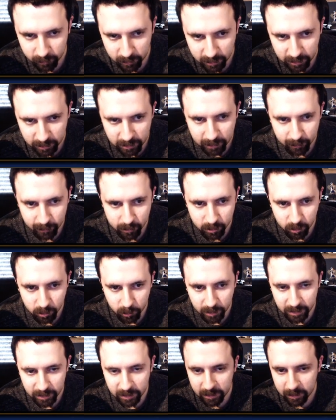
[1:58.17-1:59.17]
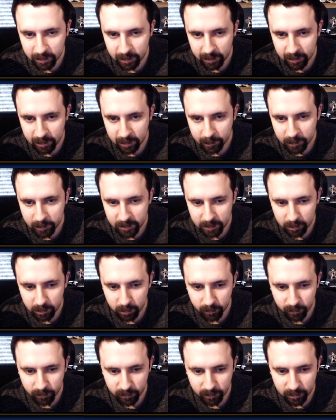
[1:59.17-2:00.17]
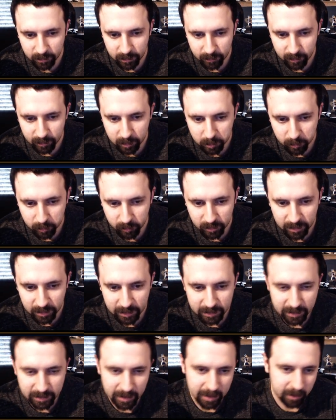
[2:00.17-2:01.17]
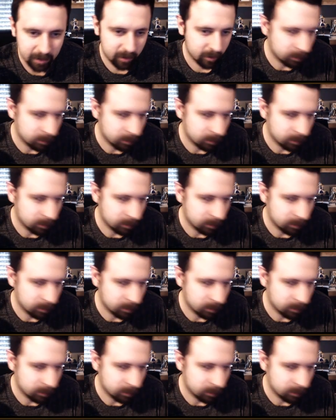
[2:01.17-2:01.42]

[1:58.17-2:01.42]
Neo Vision Awaken and himself, the Thunderfly attack.